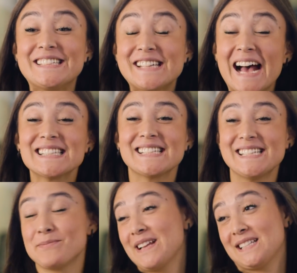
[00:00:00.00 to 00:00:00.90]

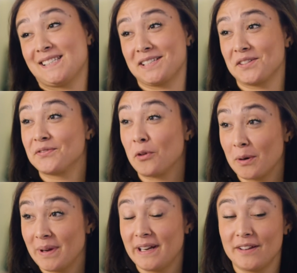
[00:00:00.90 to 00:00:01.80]
Udacity played such a
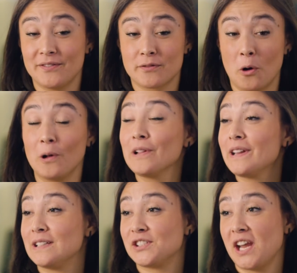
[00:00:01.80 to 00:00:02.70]
formative role
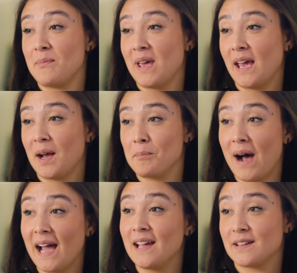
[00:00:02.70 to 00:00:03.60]
in shaping
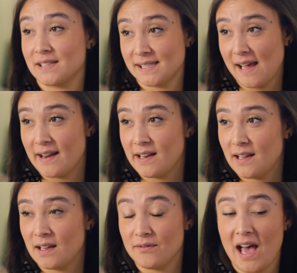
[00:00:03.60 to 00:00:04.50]
my
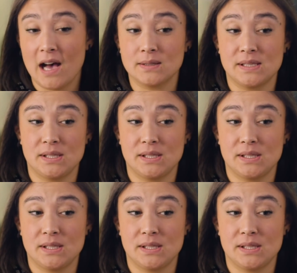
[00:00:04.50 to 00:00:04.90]
understanding of how